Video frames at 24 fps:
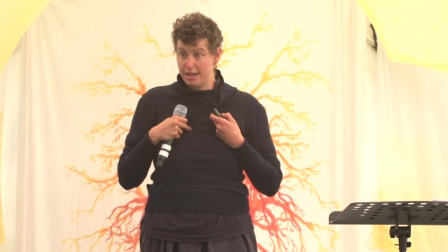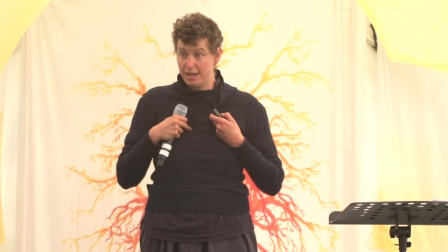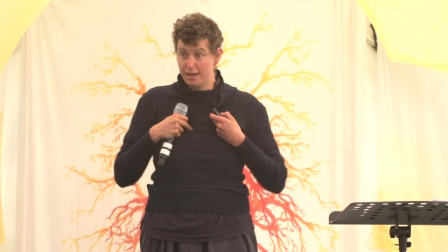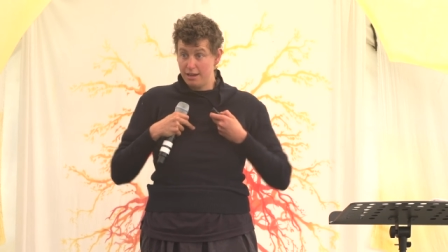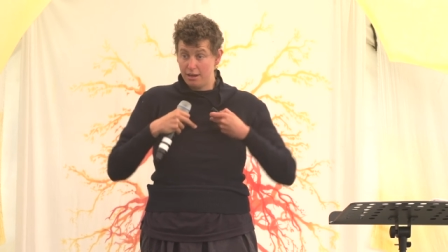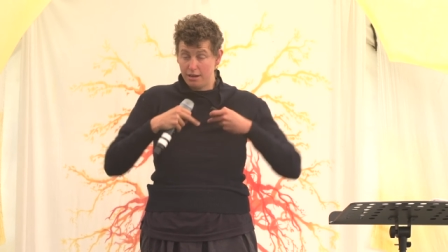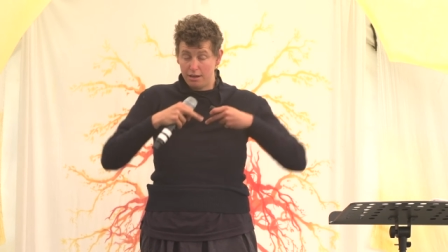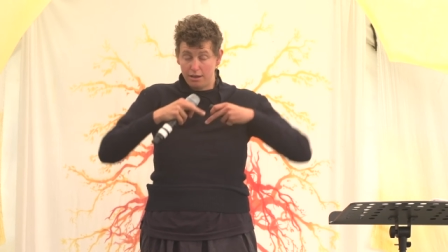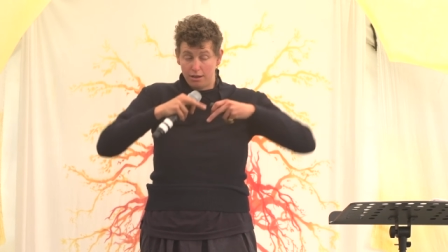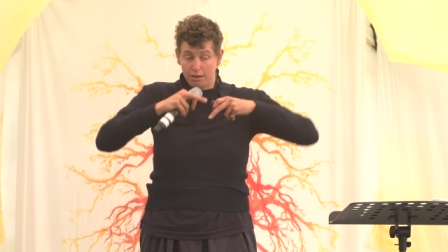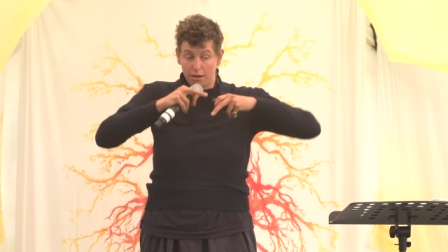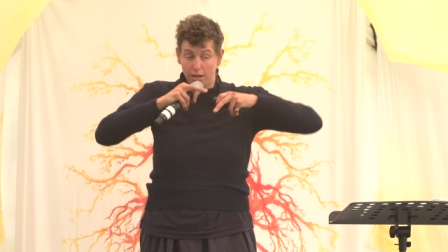
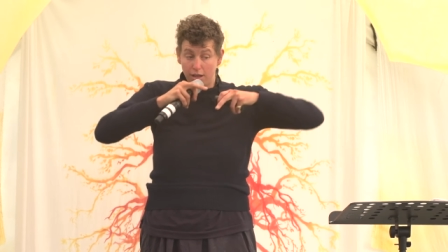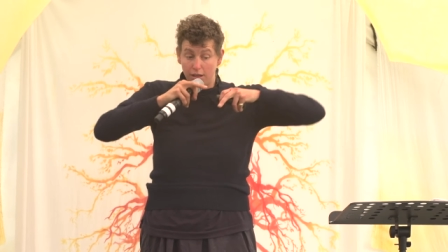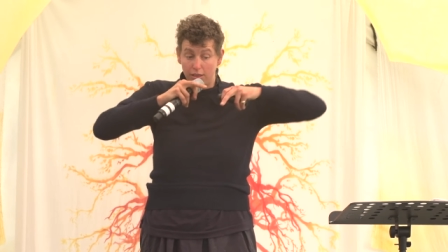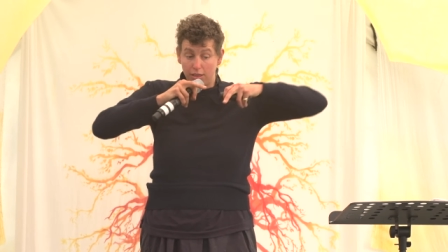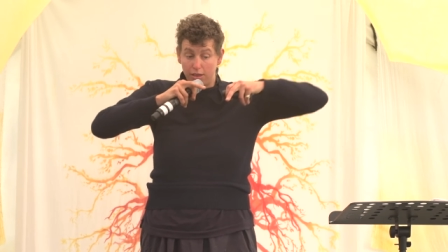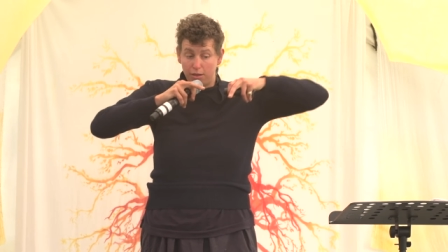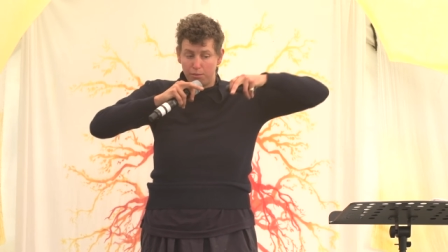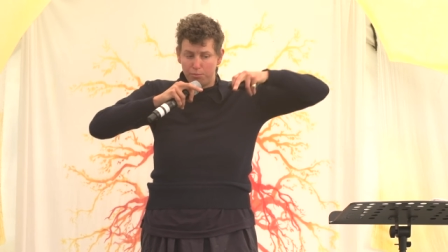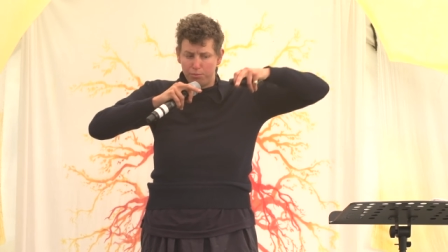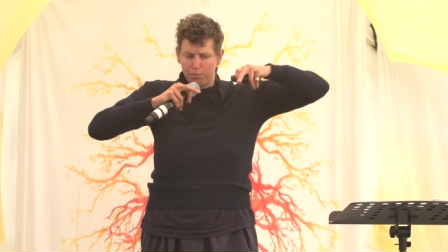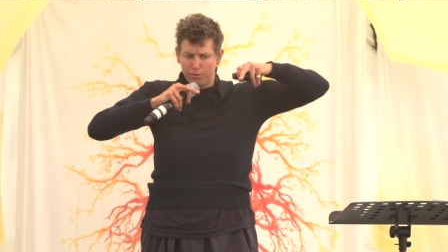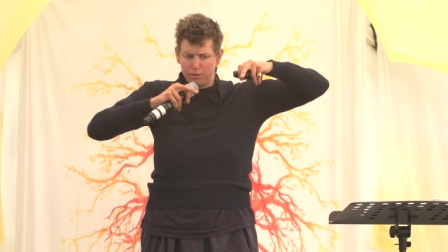in
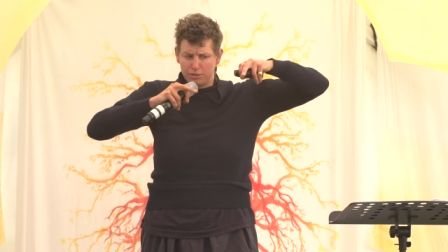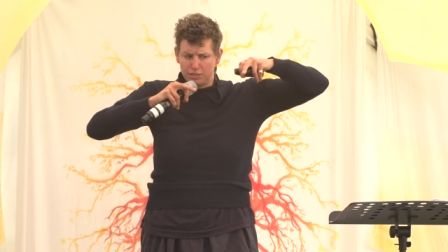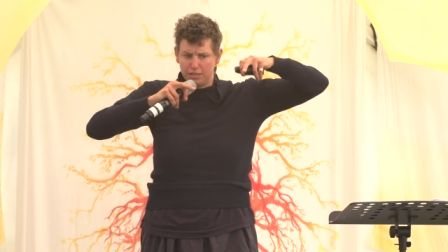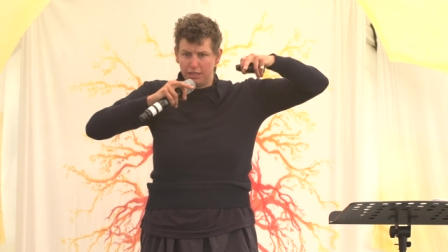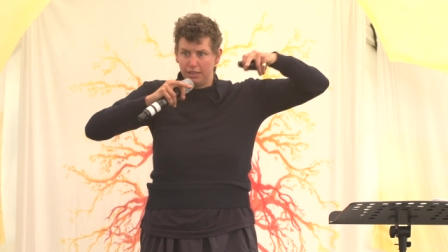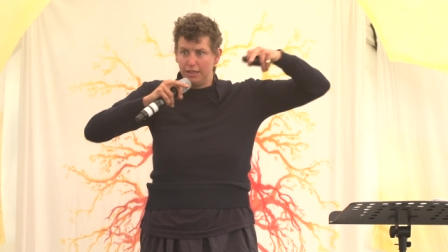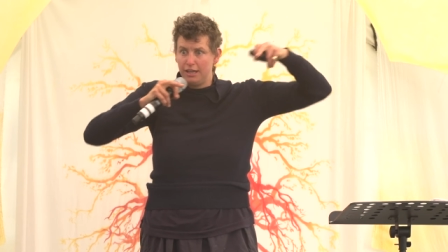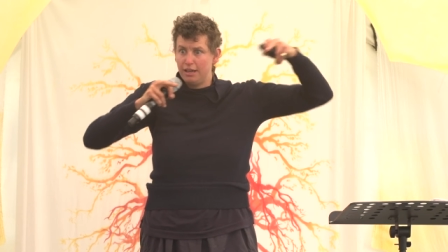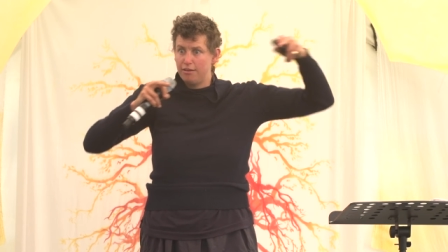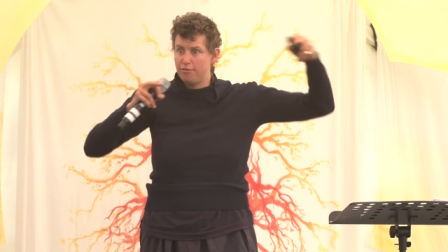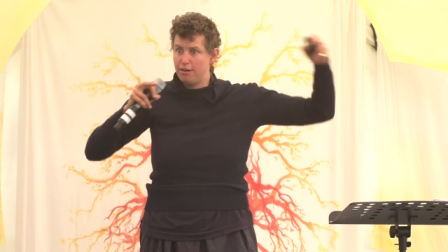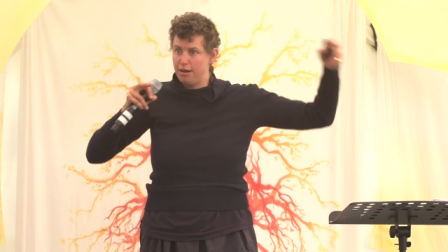the
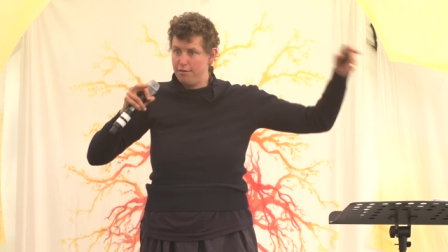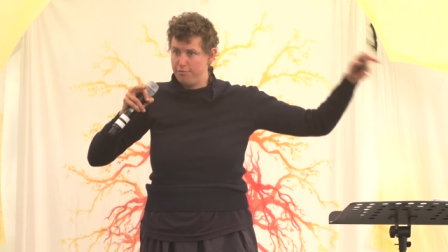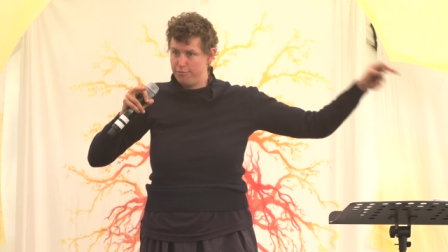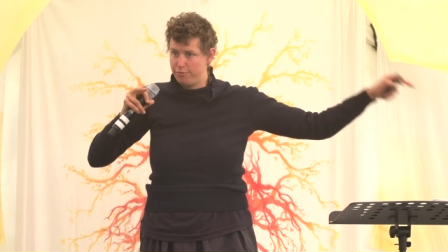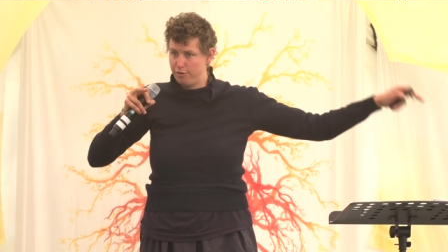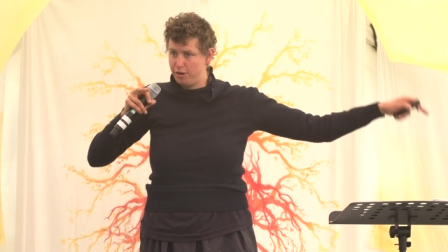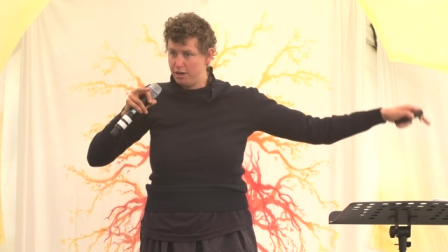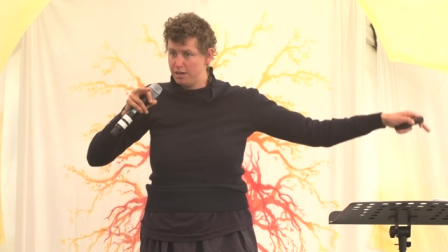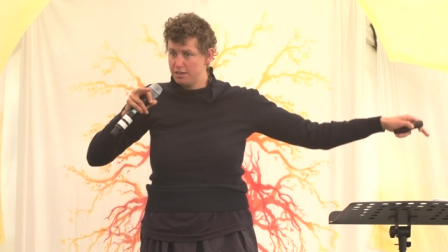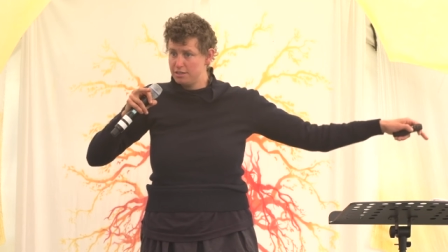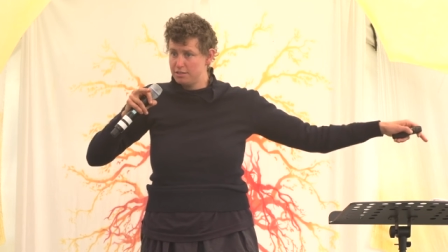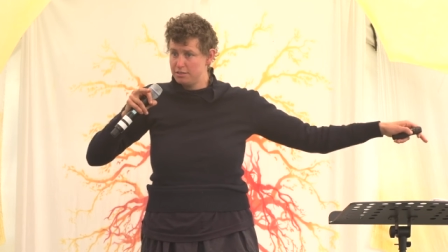Brazilian
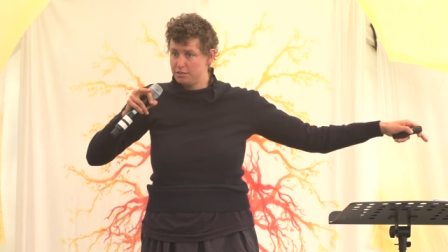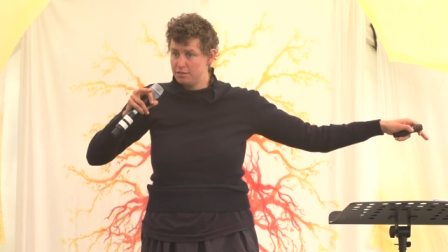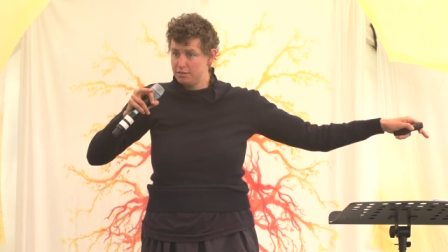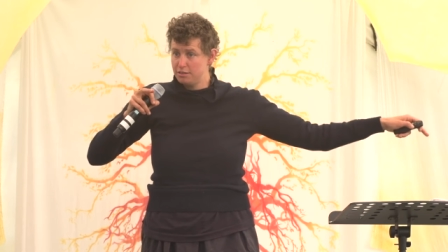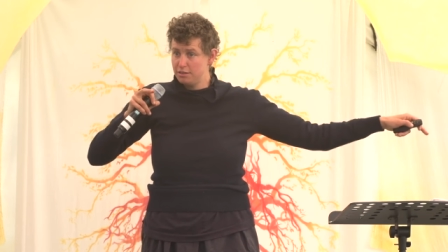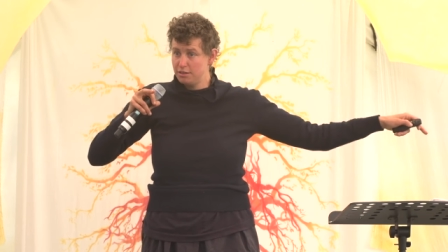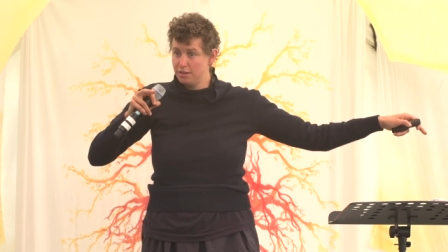rainforest